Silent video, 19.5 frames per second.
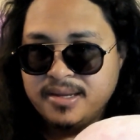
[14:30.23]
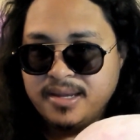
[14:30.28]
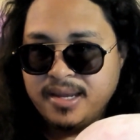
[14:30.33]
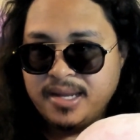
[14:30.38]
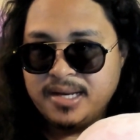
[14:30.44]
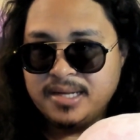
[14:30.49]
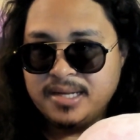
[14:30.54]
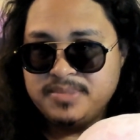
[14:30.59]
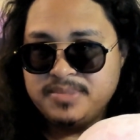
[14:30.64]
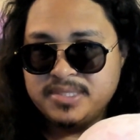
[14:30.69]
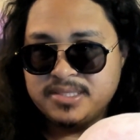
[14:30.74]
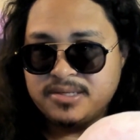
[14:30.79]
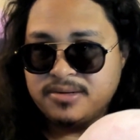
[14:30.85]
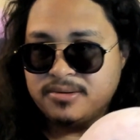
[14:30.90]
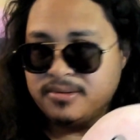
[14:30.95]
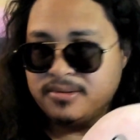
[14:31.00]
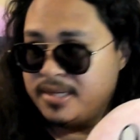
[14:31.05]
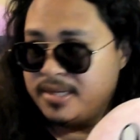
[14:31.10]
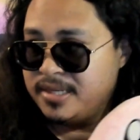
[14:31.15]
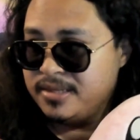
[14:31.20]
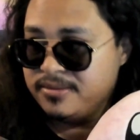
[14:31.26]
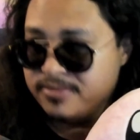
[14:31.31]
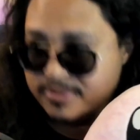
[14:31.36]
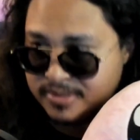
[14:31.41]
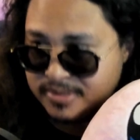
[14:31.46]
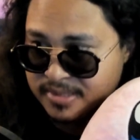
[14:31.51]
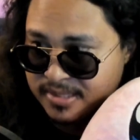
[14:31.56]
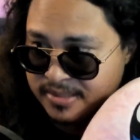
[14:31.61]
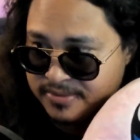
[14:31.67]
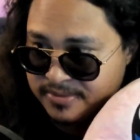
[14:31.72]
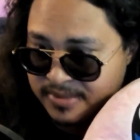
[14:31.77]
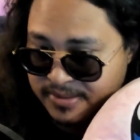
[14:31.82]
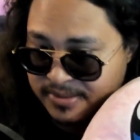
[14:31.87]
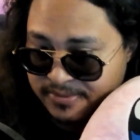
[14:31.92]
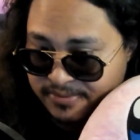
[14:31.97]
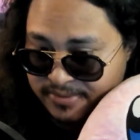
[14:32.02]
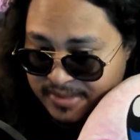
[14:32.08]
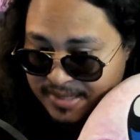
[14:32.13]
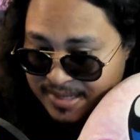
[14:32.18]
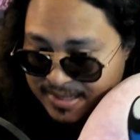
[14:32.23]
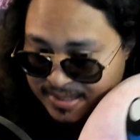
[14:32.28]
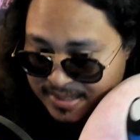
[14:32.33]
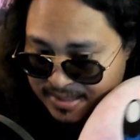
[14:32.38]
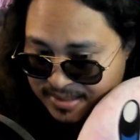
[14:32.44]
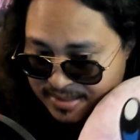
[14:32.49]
And I'm just crying with relief, like, fuck.